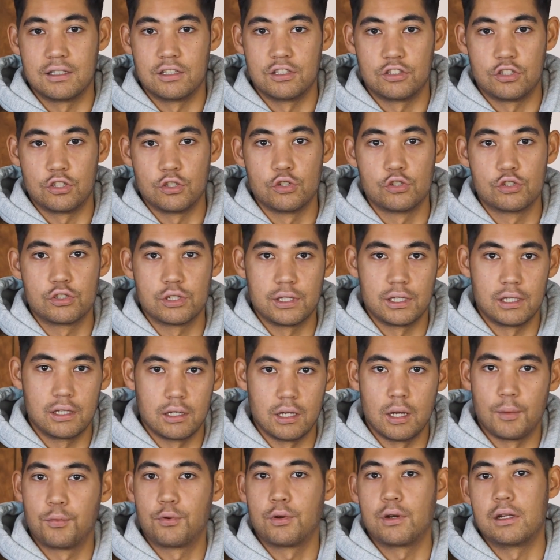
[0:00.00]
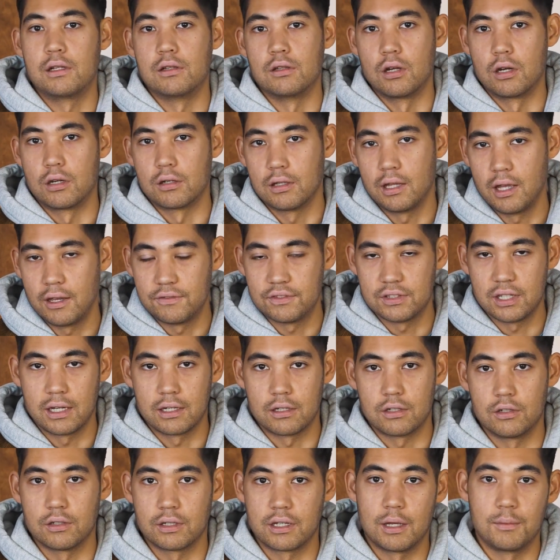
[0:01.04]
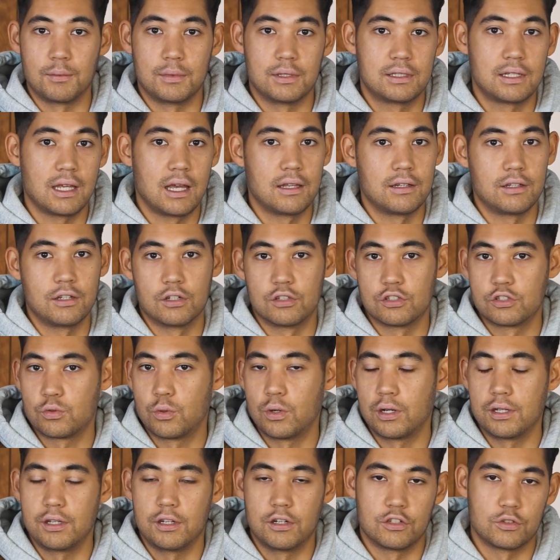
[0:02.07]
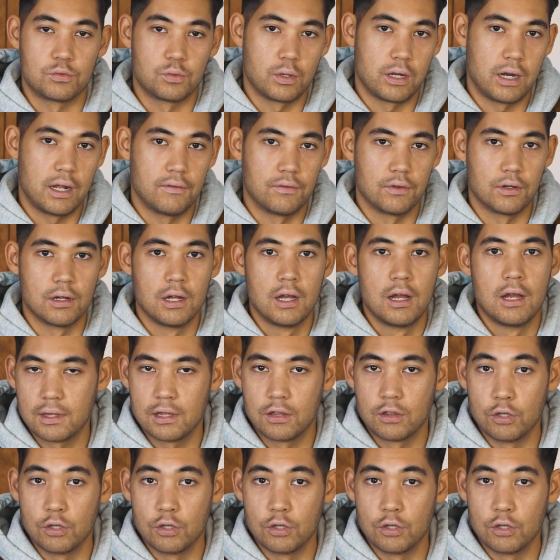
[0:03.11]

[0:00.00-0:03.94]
and it's usually a pretty long life cycle, it can be 10 years, 20 years, whatever,